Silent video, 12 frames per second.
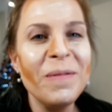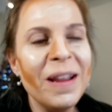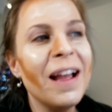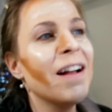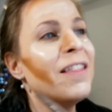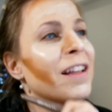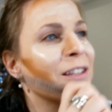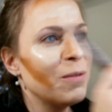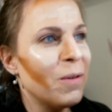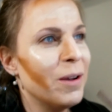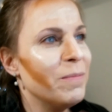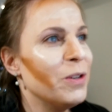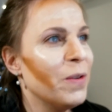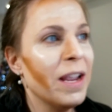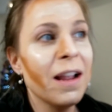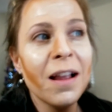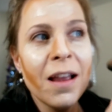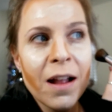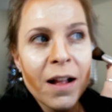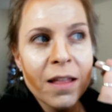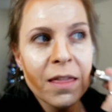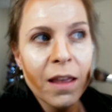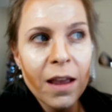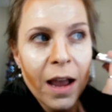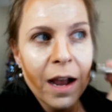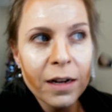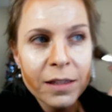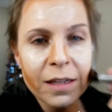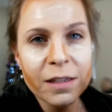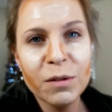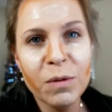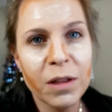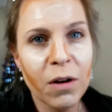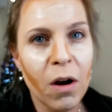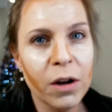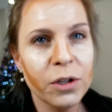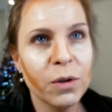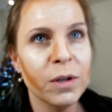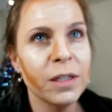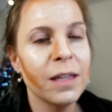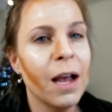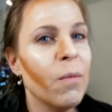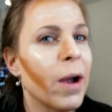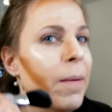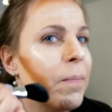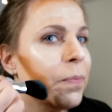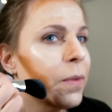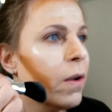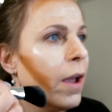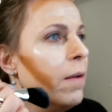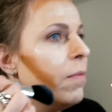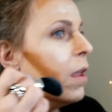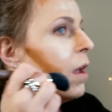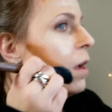Yeah, that's why I'm doing the accents with the contours that way, okay?